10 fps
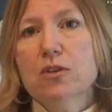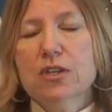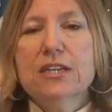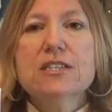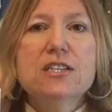
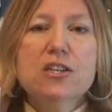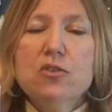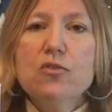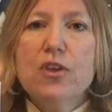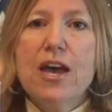
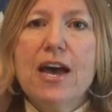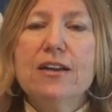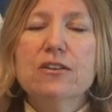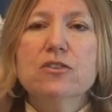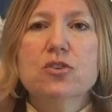continue
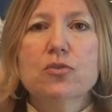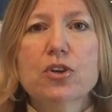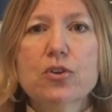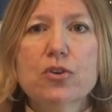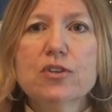that
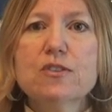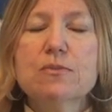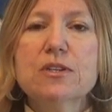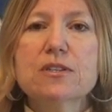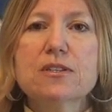during
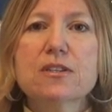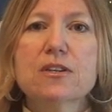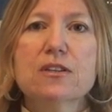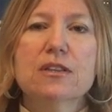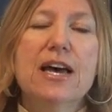Christmas.
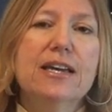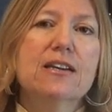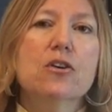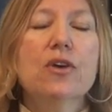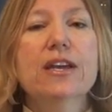
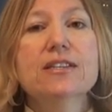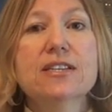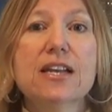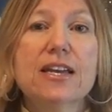Like, okay, did I